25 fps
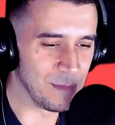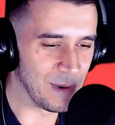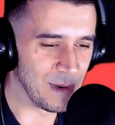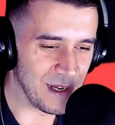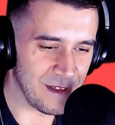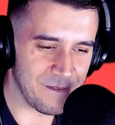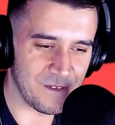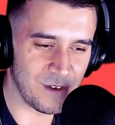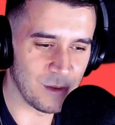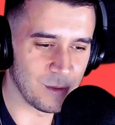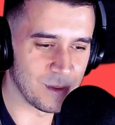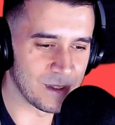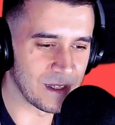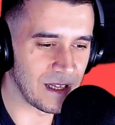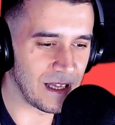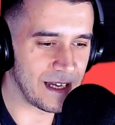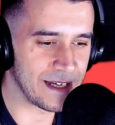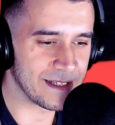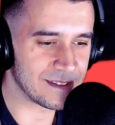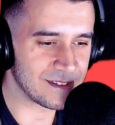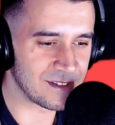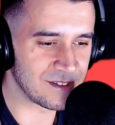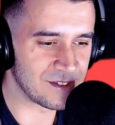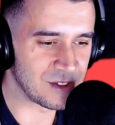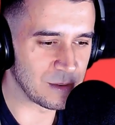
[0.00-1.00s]
But if you would
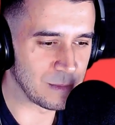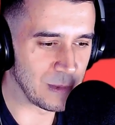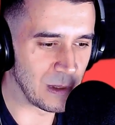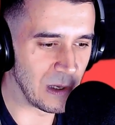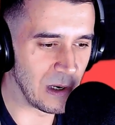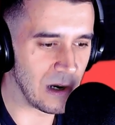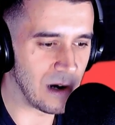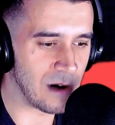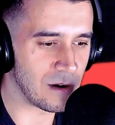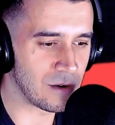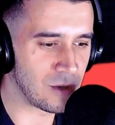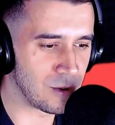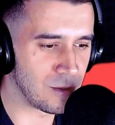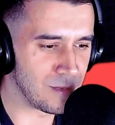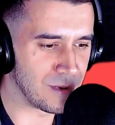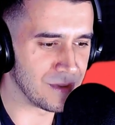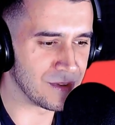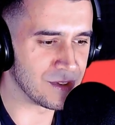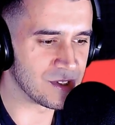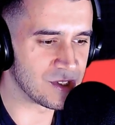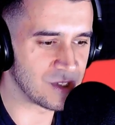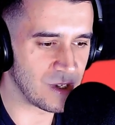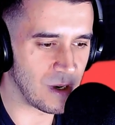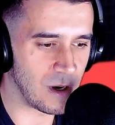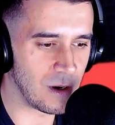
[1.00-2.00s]
like to support or come
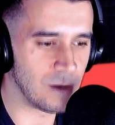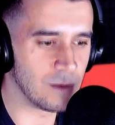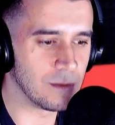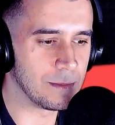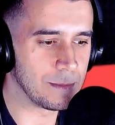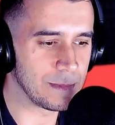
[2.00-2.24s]
on the show,